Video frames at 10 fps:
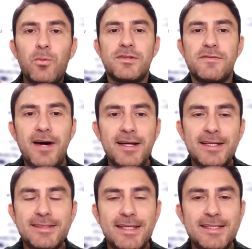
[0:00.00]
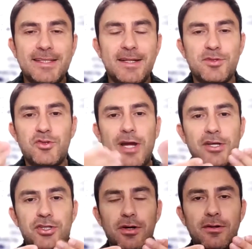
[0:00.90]
finance is an
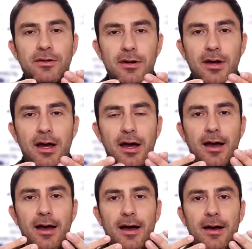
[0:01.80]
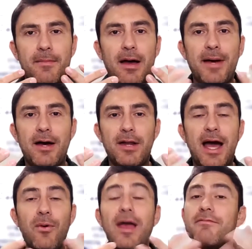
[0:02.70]
abstraction about
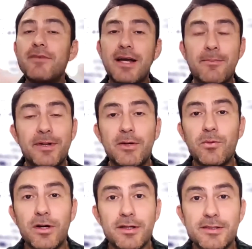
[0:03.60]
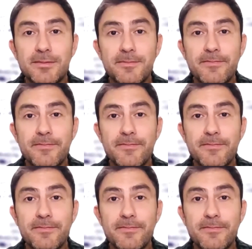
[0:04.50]
how every company works.